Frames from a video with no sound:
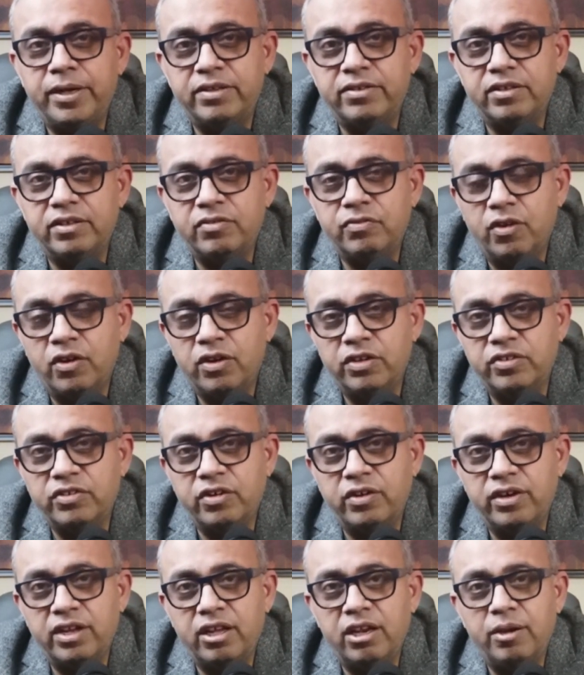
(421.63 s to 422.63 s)
is focused
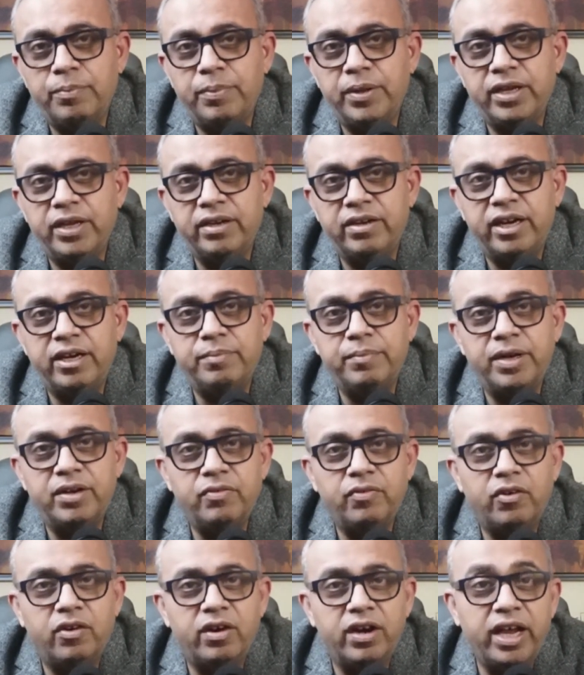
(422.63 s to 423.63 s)
on developing treatment
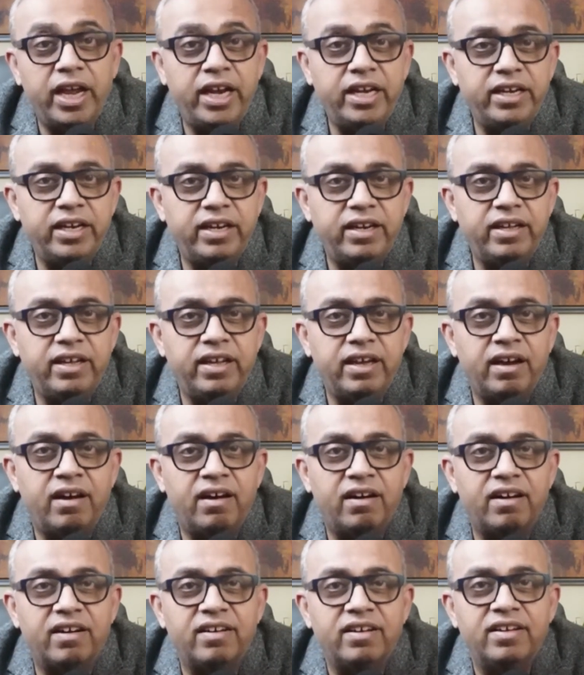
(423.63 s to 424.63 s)
for
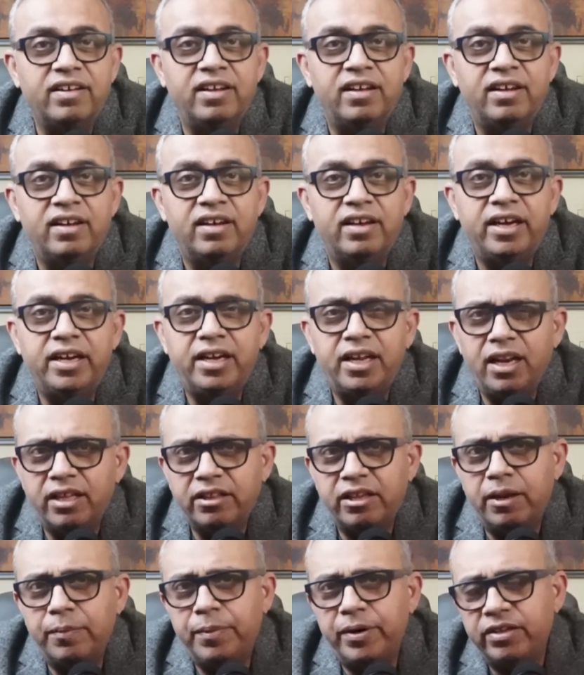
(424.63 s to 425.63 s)
ATTR. Intellia
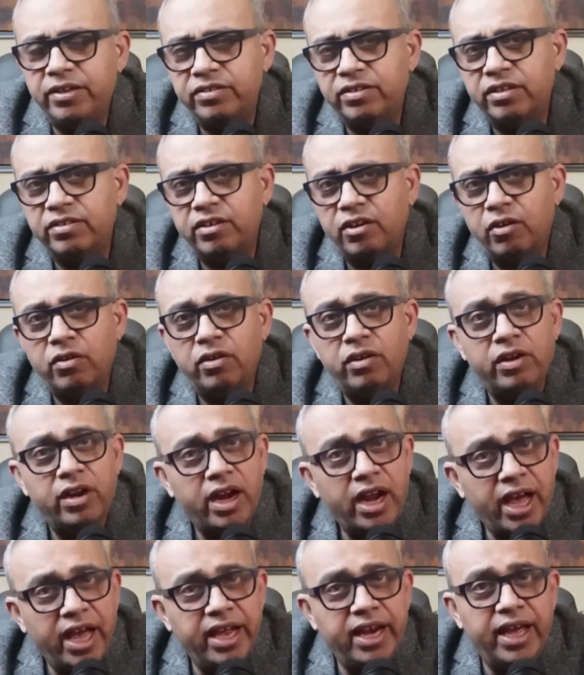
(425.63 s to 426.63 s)
Therapeutics has around
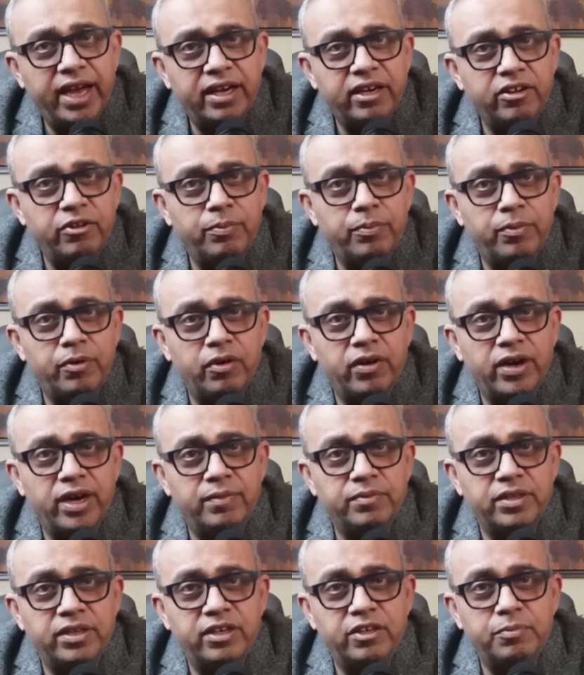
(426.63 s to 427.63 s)
9 active programs
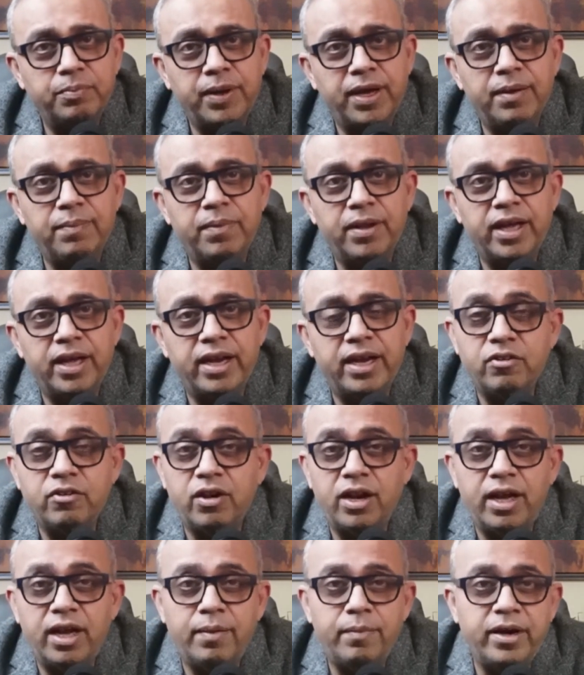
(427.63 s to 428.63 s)
in its pipeline and
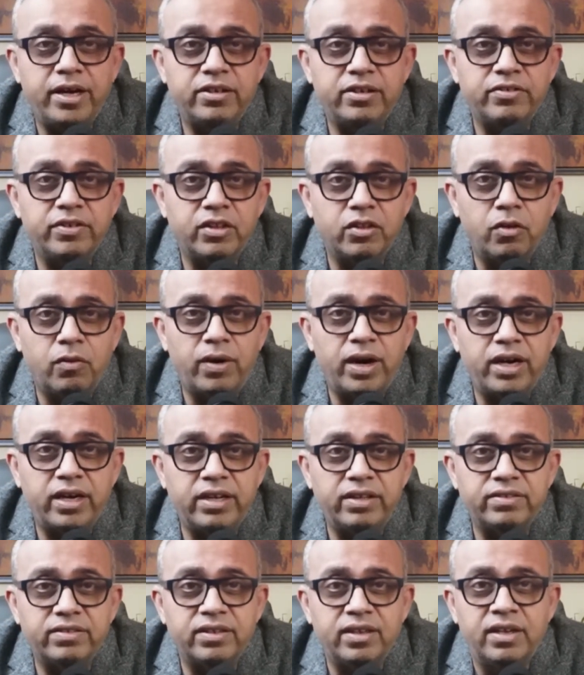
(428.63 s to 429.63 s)
collaborates with
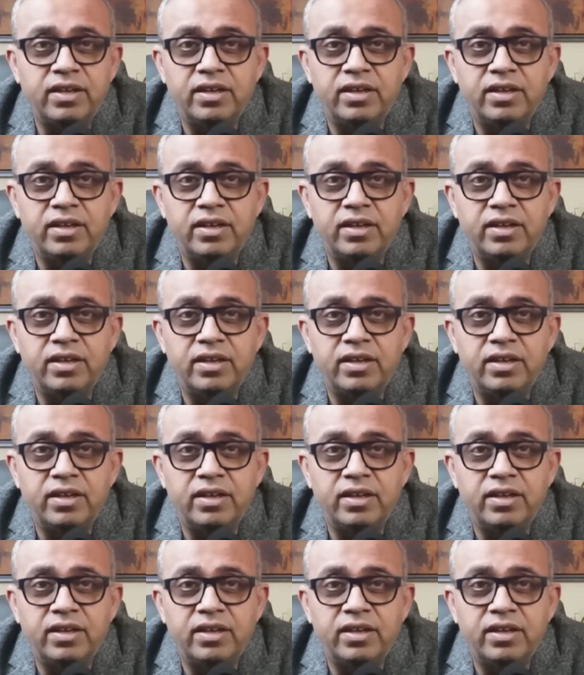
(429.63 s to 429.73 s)
Novartis.